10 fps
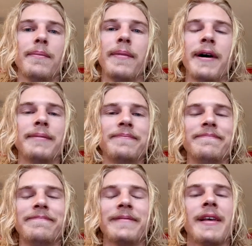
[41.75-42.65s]
but
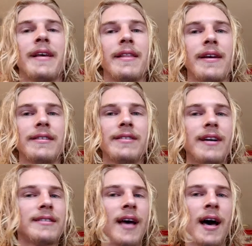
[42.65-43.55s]
it
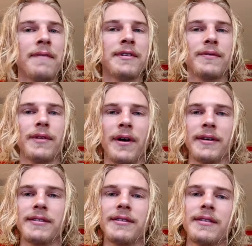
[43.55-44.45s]
does have its
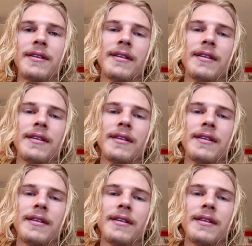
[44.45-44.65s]
flaws.